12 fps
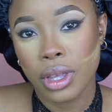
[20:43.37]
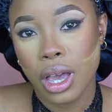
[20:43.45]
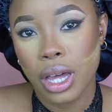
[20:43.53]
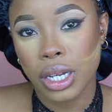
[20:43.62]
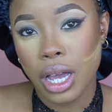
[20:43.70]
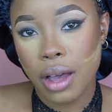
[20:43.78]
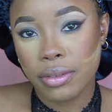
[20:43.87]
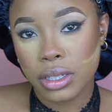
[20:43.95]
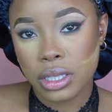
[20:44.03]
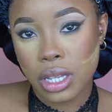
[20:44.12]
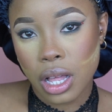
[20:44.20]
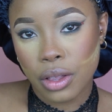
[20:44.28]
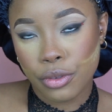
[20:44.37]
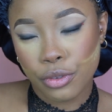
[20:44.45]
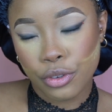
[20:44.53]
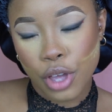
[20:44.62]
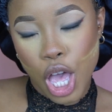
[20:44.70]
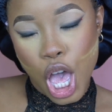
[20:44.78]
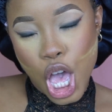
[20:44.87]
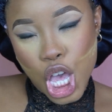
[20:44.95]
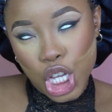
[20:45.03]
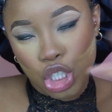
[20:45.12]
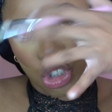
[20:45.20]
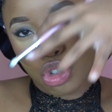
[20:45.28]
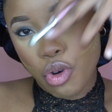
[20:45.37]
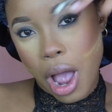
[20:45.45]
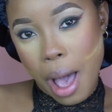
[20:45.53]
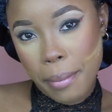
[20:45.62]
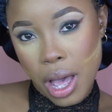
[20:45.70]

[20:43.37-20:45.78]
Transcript: and you have yourself drama.